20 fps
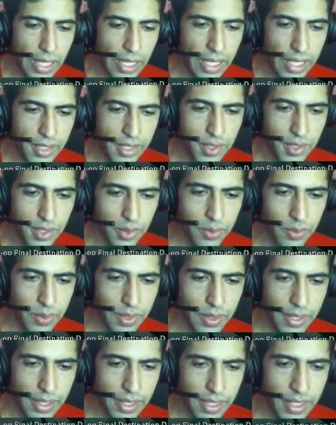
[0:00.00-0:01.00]
So,
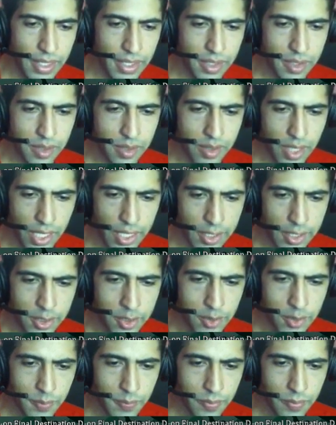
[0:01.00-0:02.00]
in this
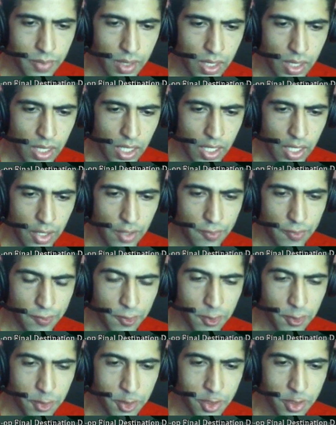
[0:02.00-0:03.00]
stage, the
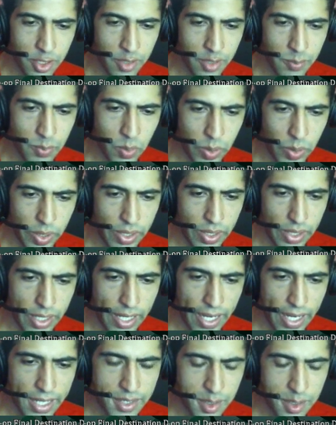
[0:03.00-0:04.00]
first checkpoint
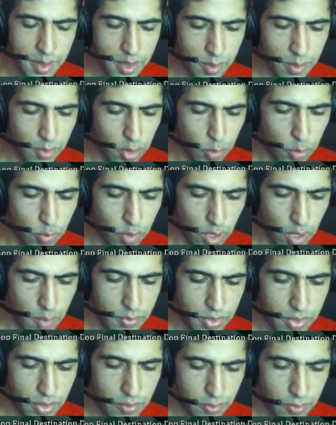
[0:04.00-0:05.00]
has a similar problem
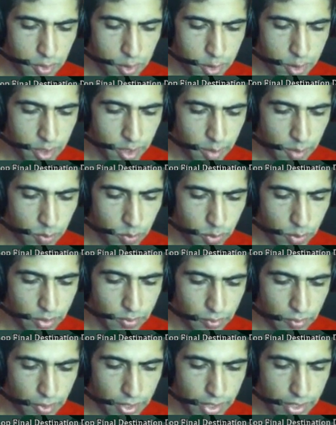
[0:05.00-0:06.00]
to the first checkpoint in
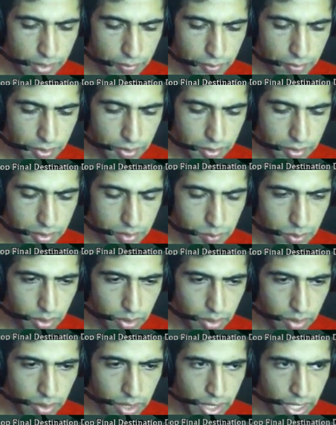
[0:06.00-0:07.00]
Frantic Fields,
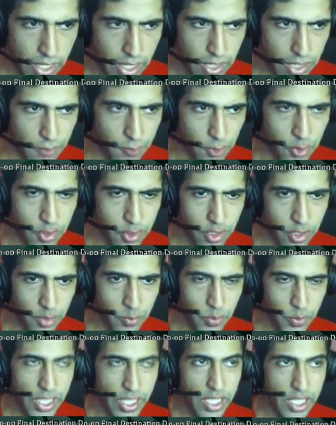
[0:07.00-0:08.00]
where the first
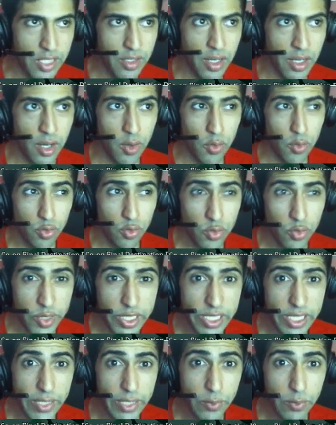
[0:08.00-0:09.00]
checkpoint is
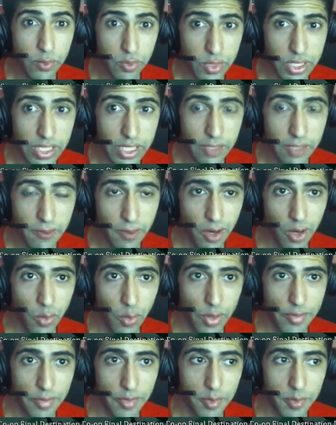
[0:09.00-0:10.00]
really, really far
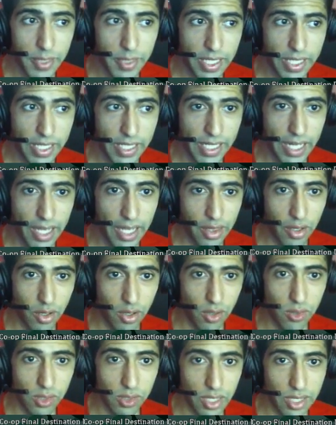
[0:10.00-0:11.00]
away from the beginning, and there are
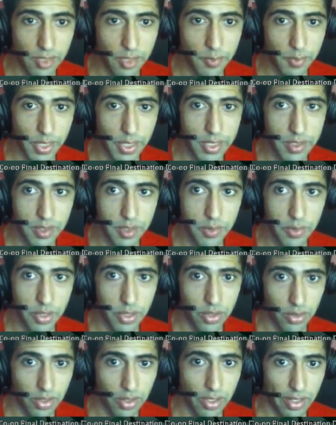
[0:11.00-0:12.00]
a lot of places where
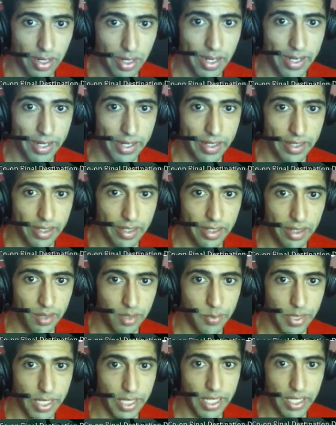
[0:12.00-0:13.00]
you can die in the
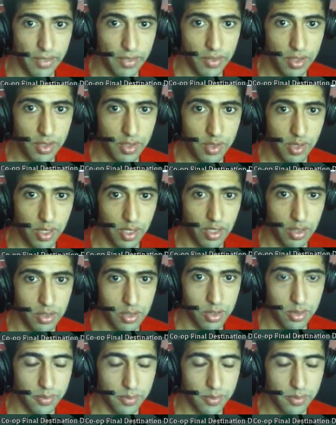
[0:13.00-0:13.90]
beginning of this stage.